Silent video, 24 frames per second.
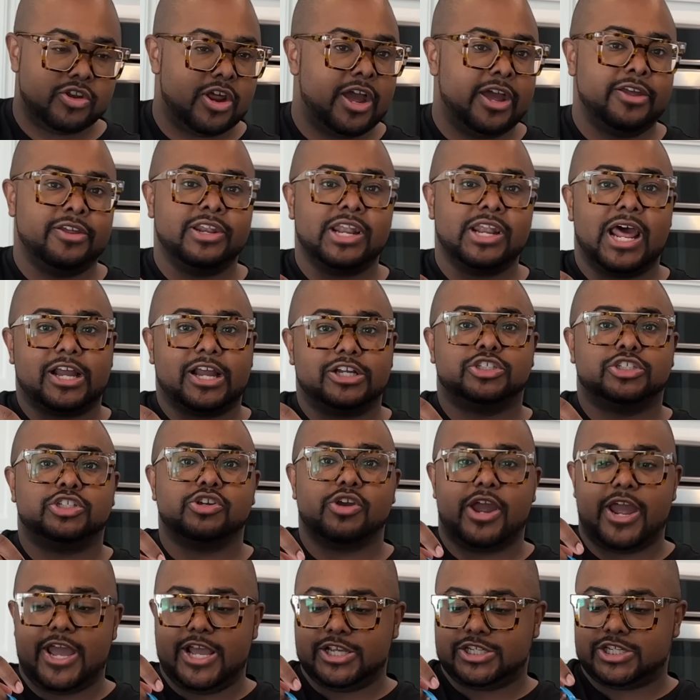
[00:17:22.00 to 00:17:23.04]
know, it's
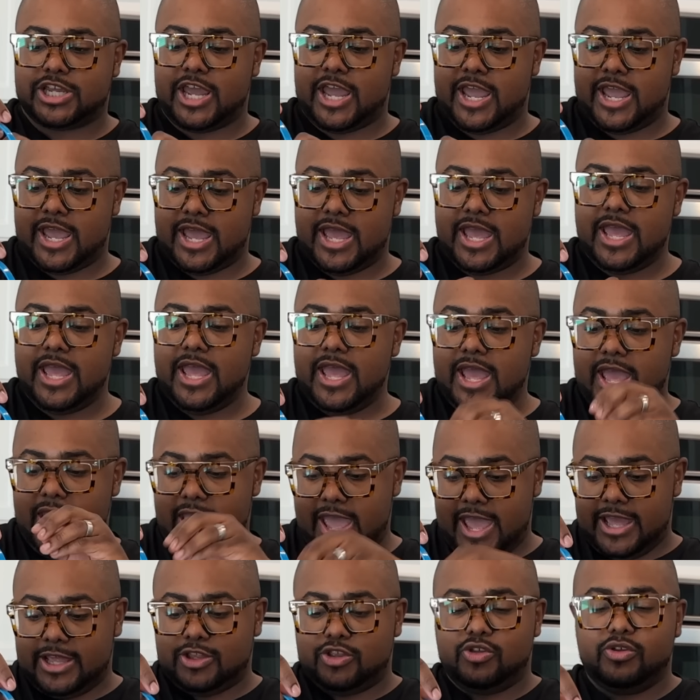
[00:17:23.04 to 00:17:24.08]
yes. Like
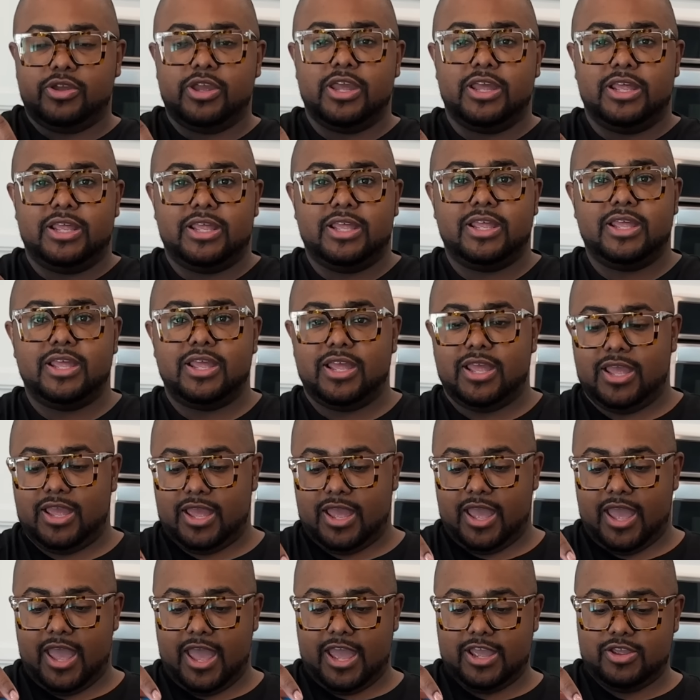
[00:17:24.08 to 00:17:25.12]
what in get, the
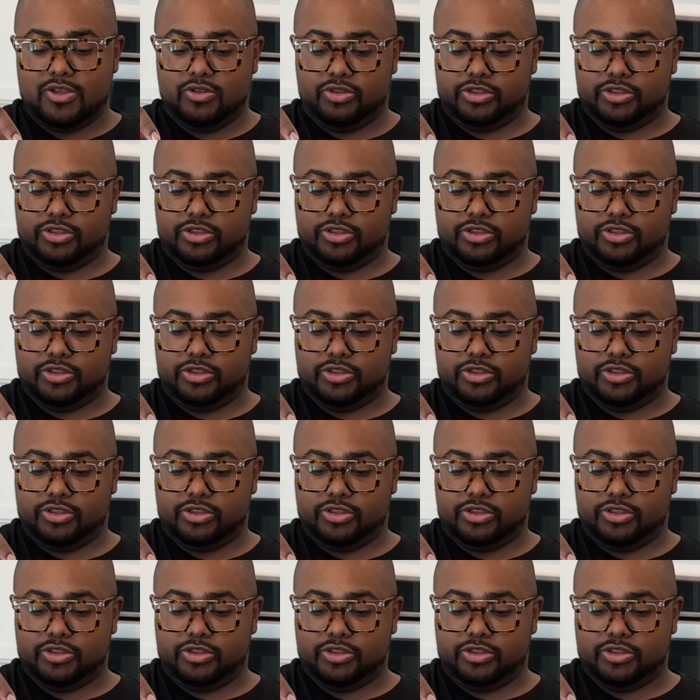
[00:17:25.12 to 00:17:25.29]
world?